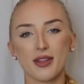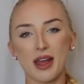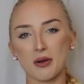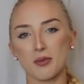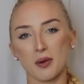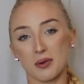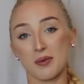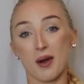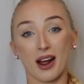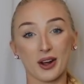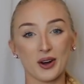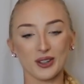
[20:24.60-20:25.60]
they would probably be
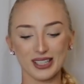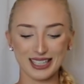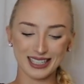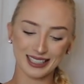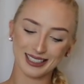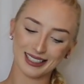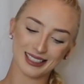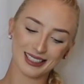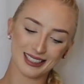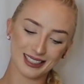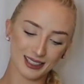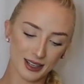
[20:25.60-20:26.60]
my goals.
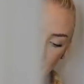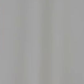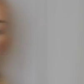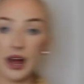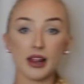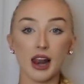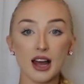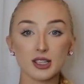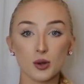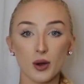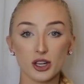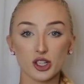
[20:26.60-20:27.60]
Okay, now the
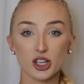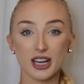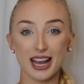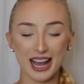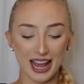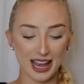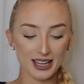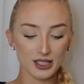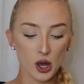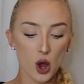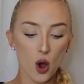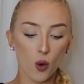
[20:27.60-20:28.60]
last question
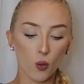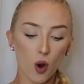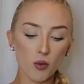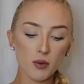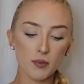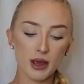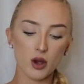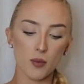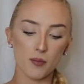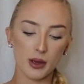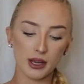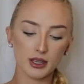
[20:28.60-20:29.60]
is, what would be
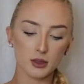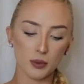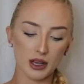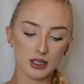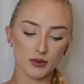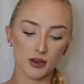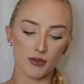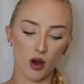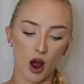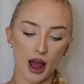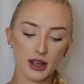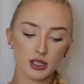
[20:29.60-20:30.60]
your biggest piece of
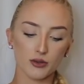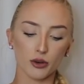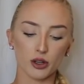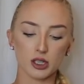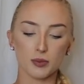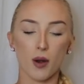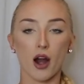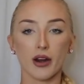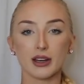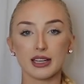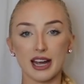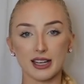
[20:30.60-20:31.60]
advice for an
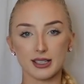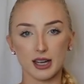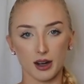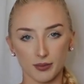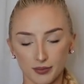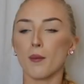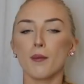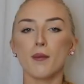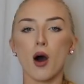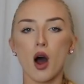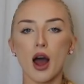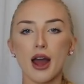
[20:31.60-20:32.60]
aspiring dancer?
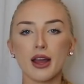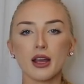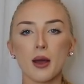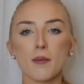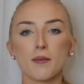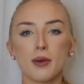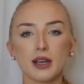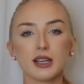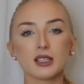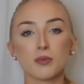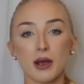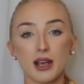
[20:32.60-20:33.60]
My
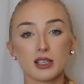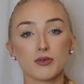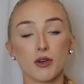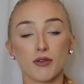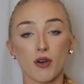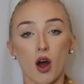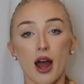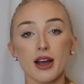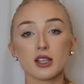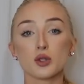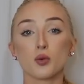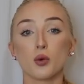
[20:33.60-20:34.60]
biggest piece of
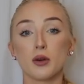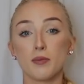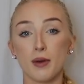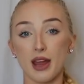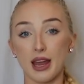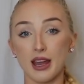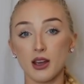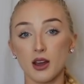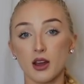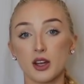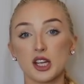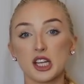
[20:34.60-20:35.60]
advice would be